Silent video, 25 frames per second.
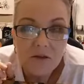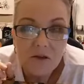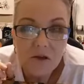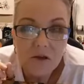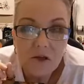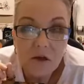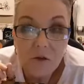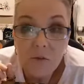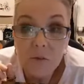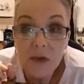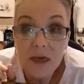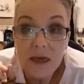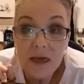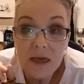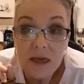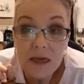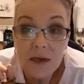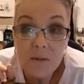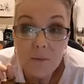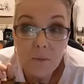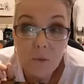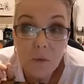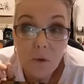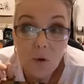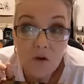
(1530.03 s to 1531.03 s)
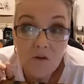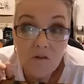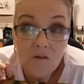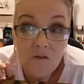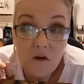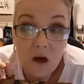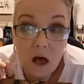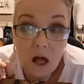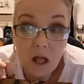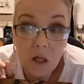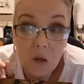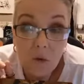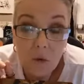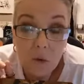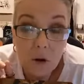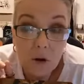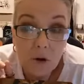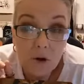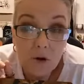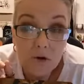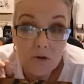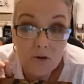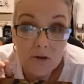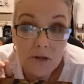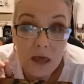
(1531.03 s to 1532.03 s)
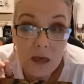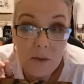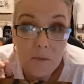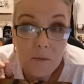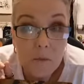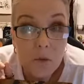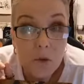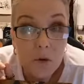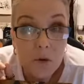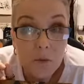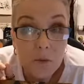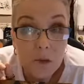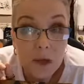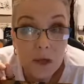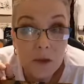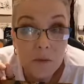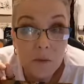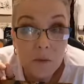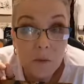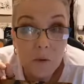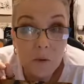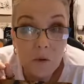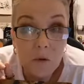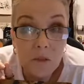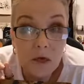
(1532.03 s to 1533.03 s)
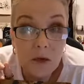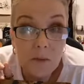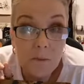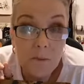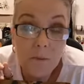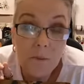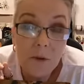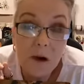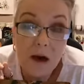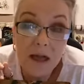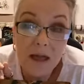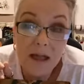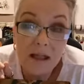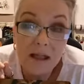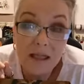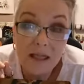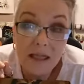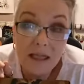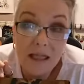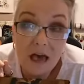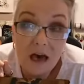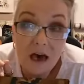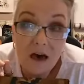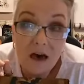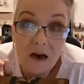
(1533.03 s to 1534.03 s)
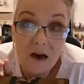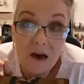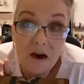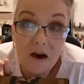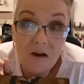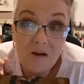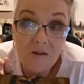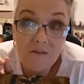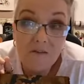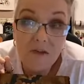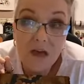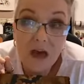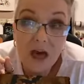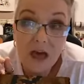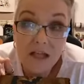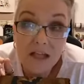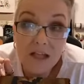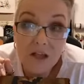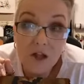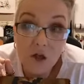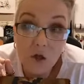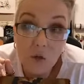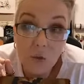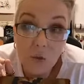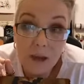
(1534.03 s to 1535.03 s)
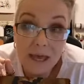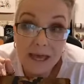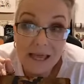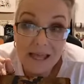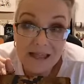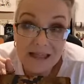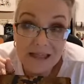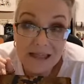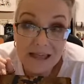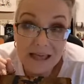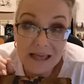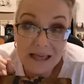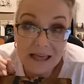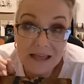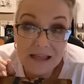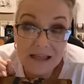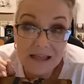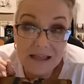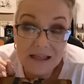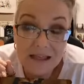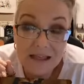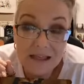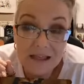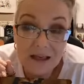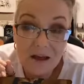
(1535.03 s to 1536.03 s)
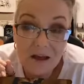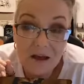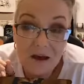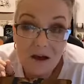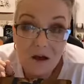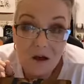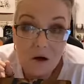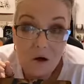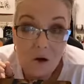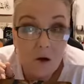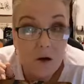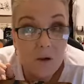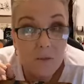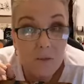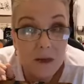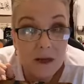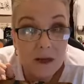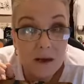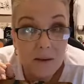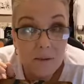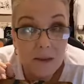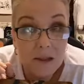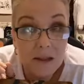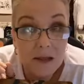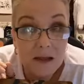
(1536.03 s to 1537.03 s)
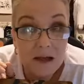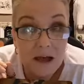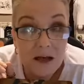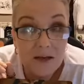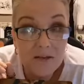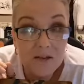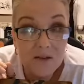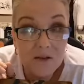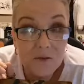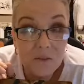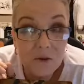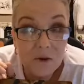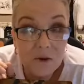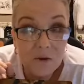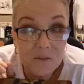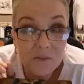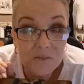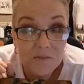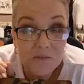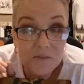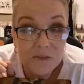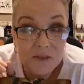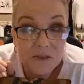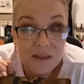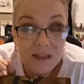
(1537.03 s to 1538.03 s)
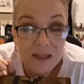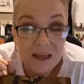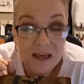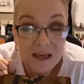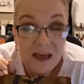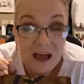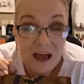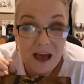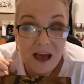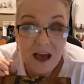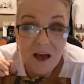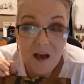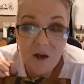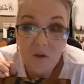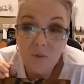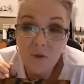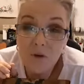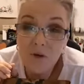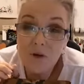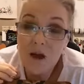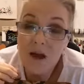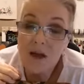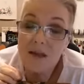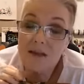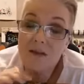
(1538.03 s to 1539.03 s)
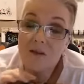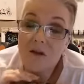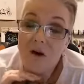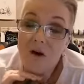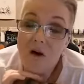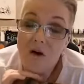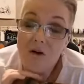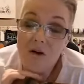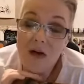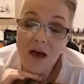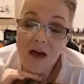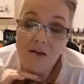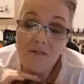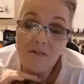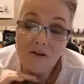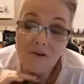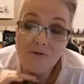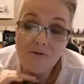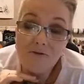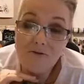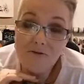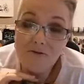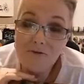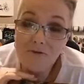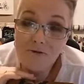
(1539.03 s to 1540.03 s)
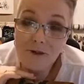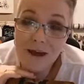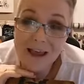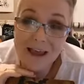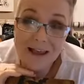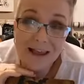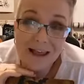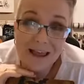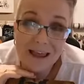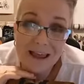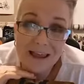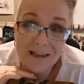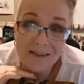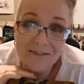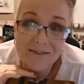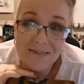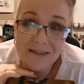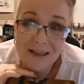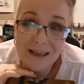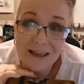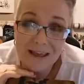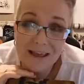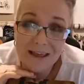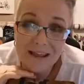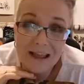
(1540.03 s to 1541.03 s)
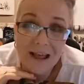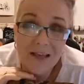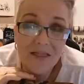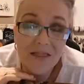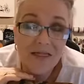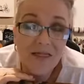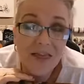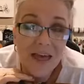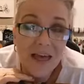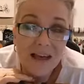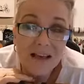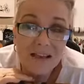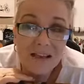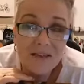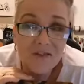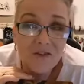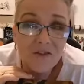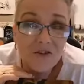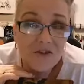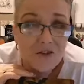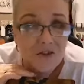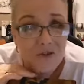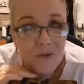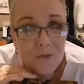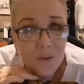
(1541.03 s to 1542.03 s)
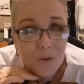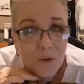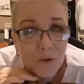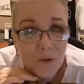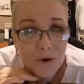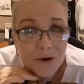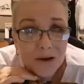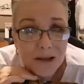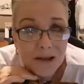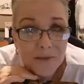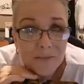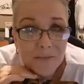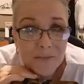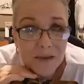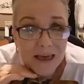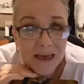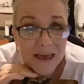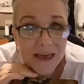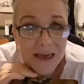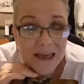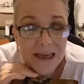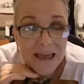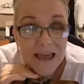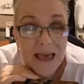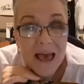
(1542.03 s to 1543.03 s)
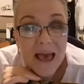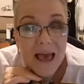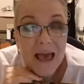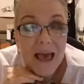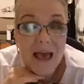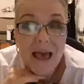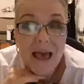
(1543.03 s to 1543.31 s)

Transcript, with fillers: so that we can get more followers and more people that might love doing this or becoming a customer. I hope you guys all have a great evening and thanks for supporting me